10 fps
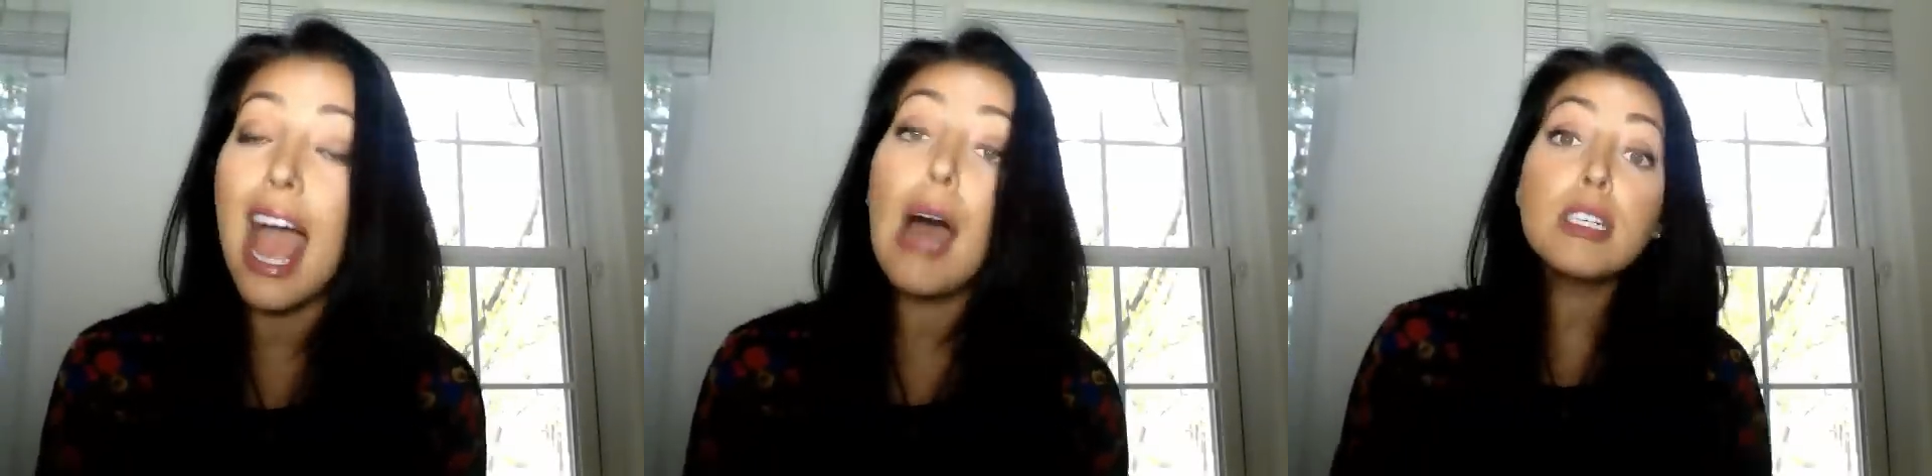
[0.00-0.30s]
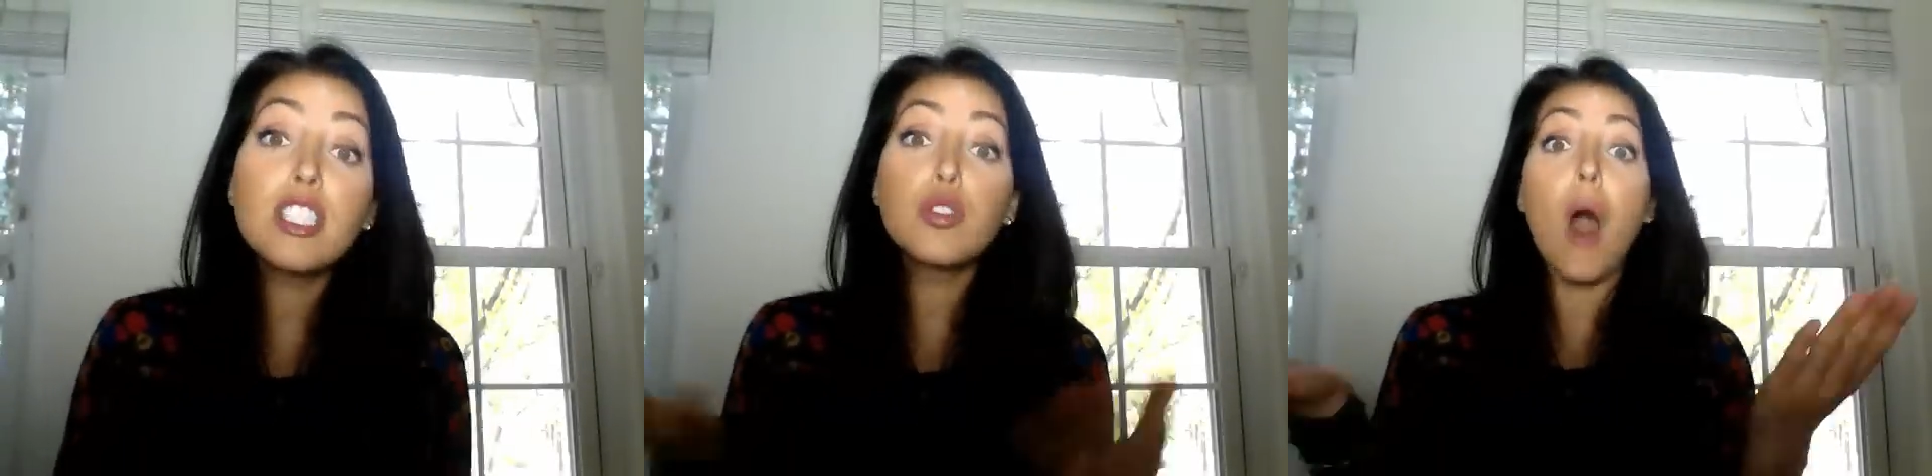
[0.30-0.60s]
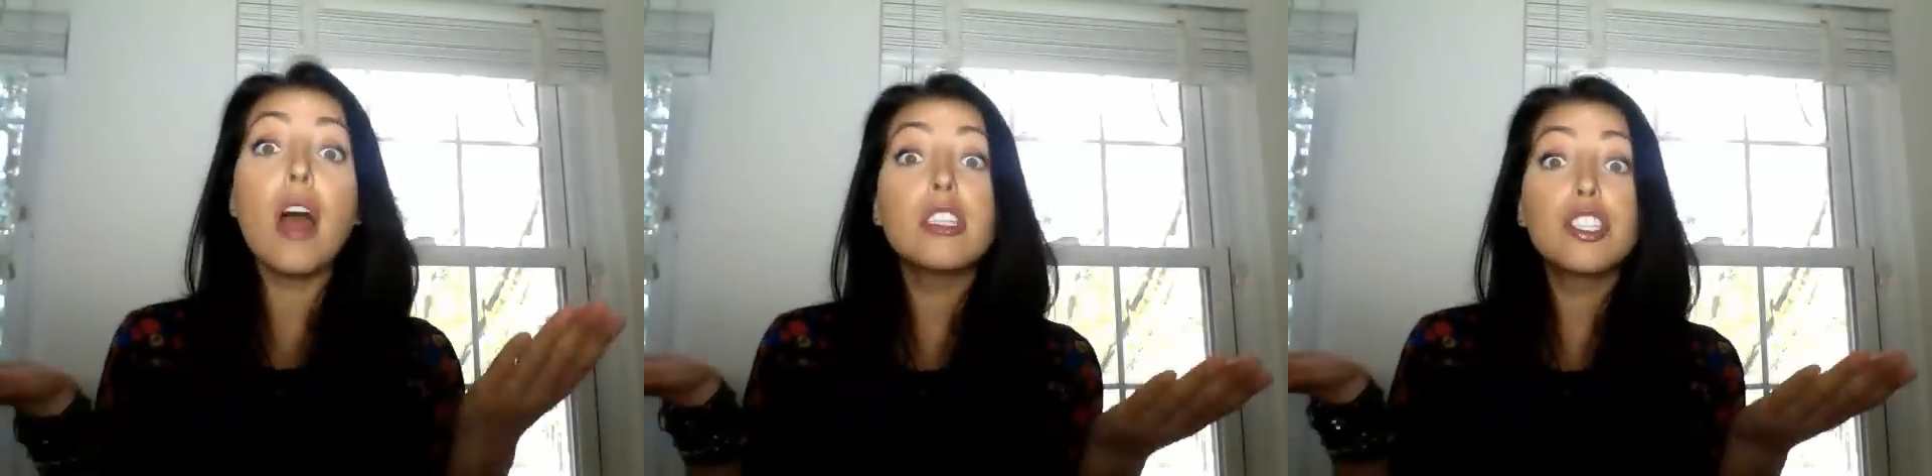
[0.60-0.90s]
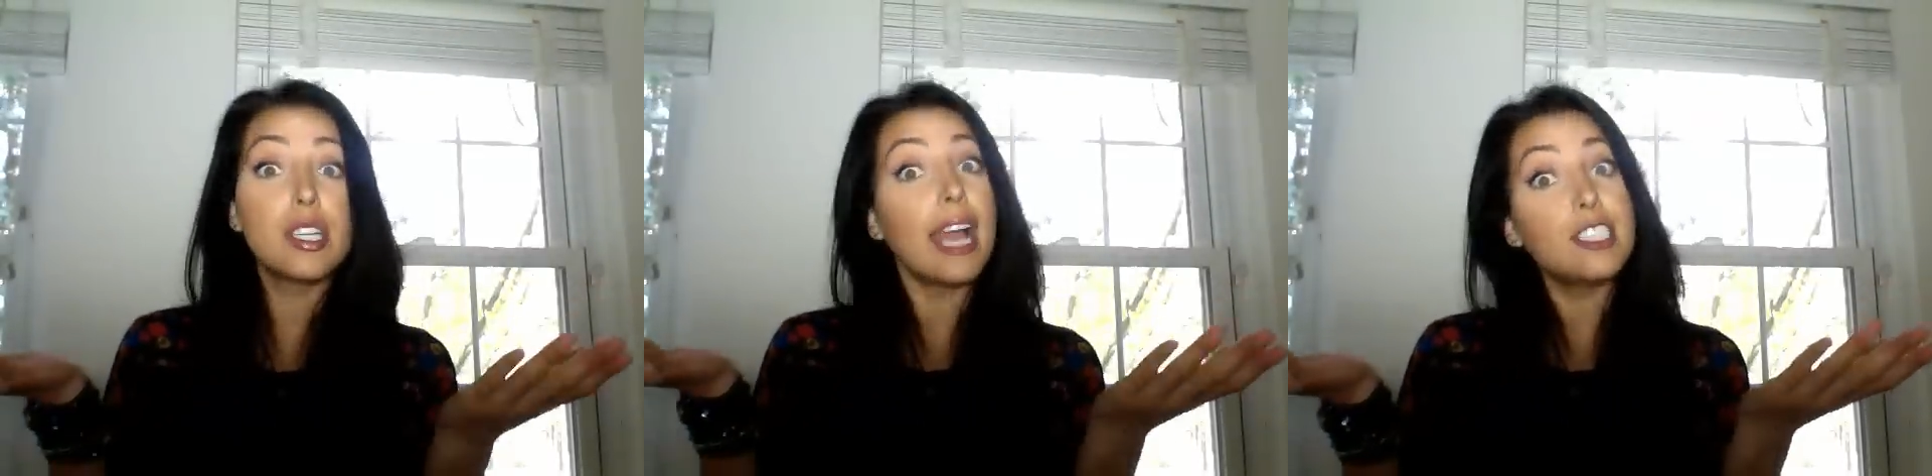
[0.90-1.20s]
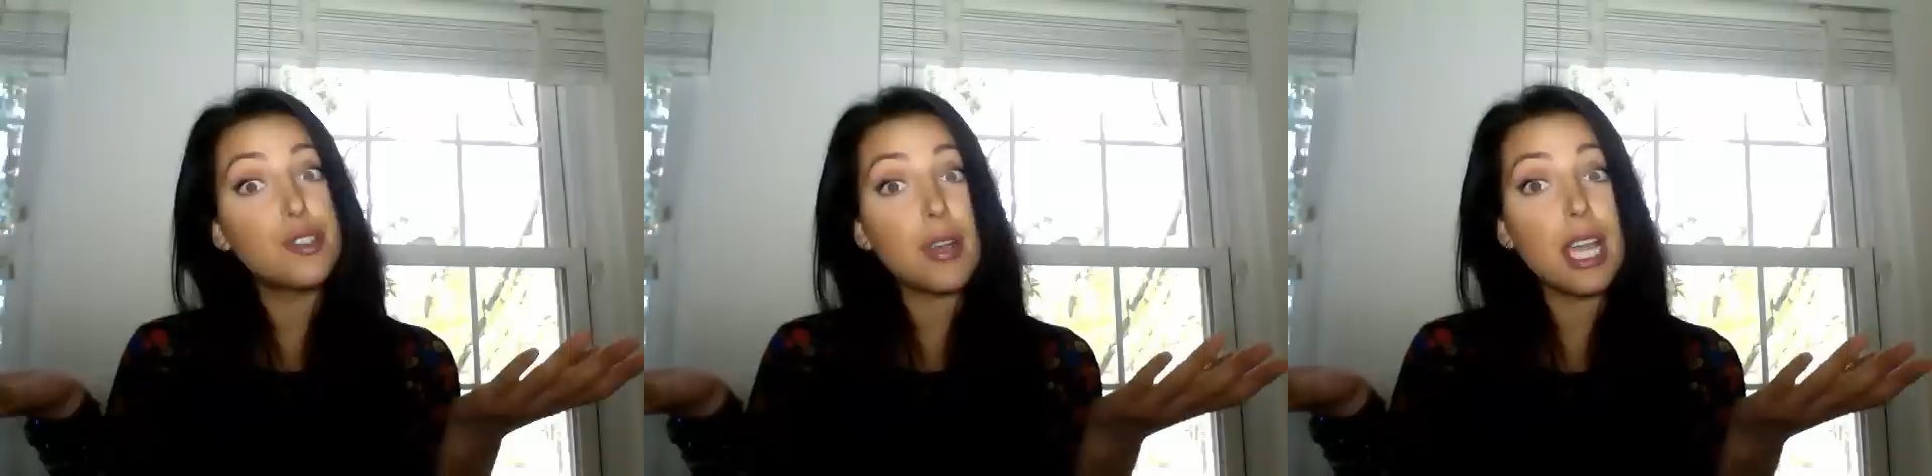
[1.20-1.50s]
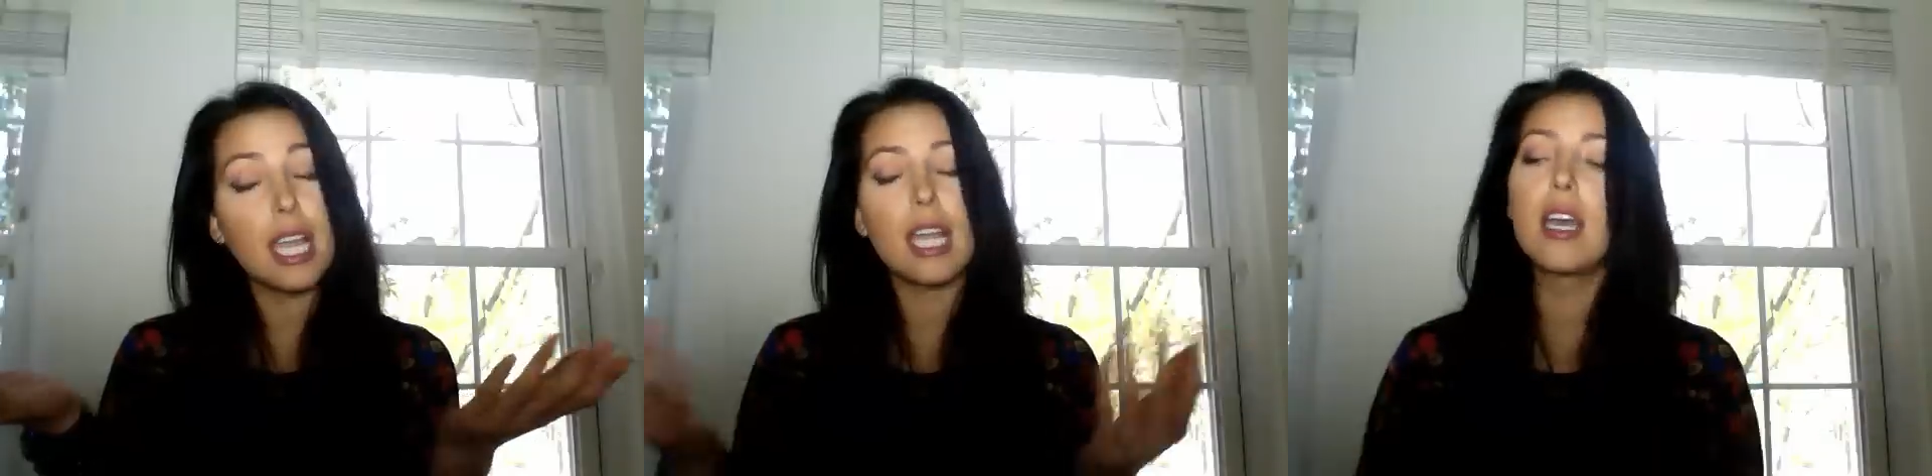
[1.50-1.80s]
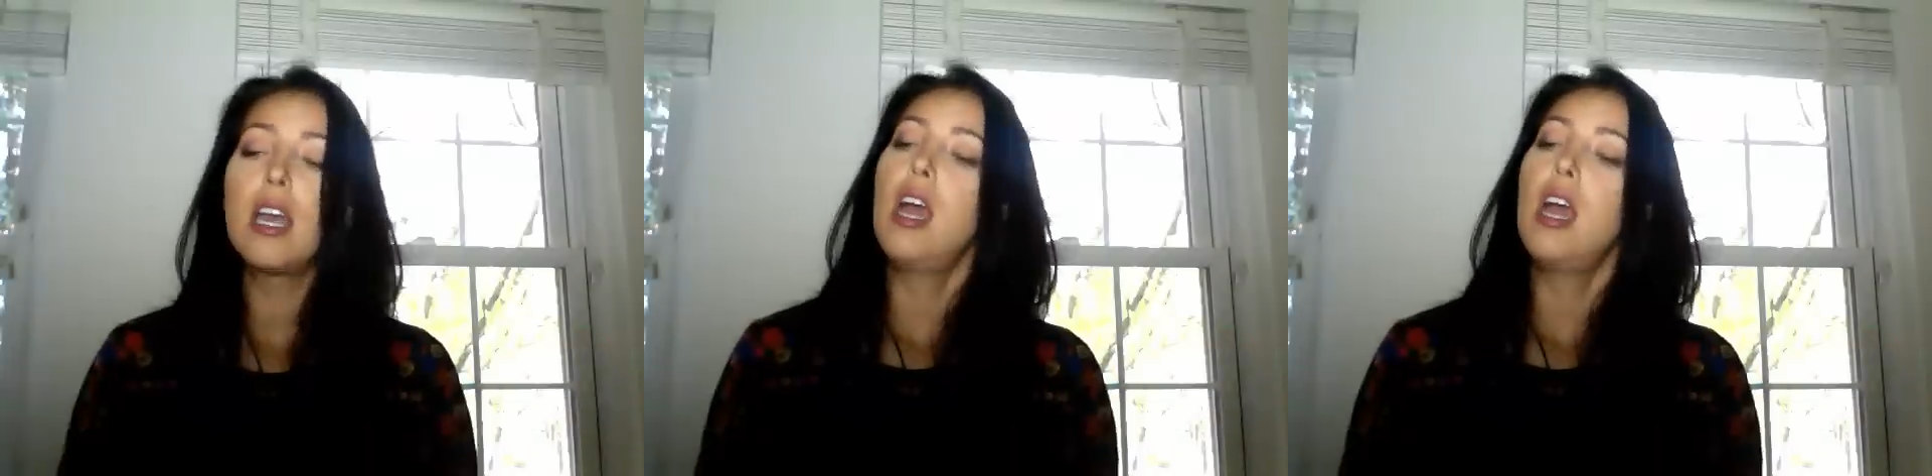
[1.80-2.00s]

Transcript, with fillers: How much water should I drink?